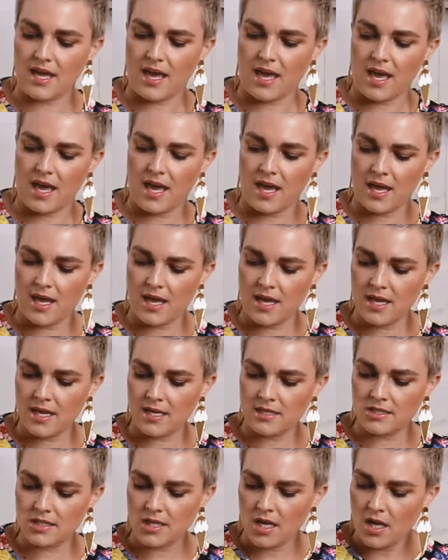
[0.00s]

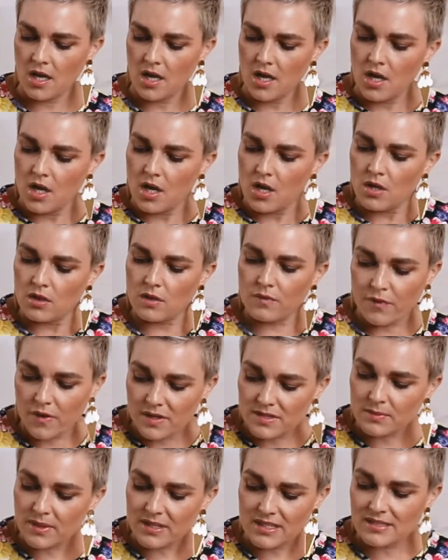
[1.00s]
And the
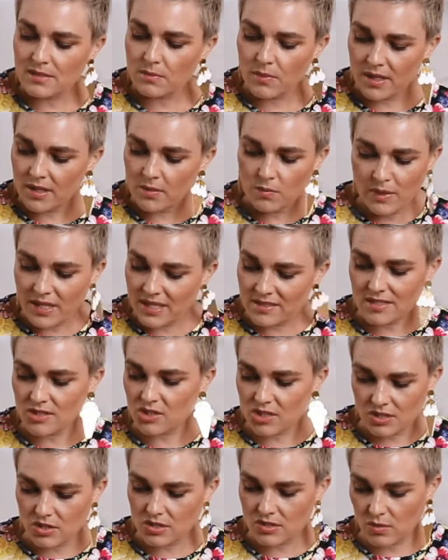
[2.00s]
first one is that we
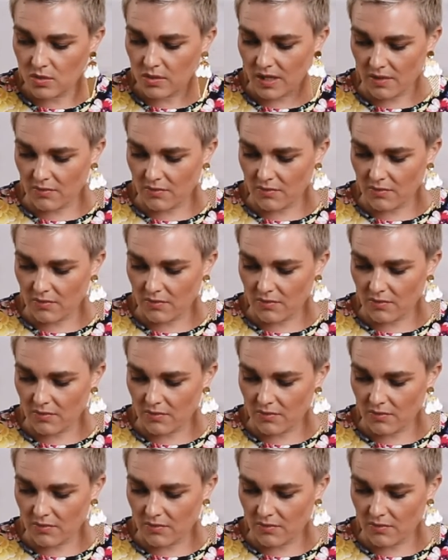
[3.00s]
essentially just cook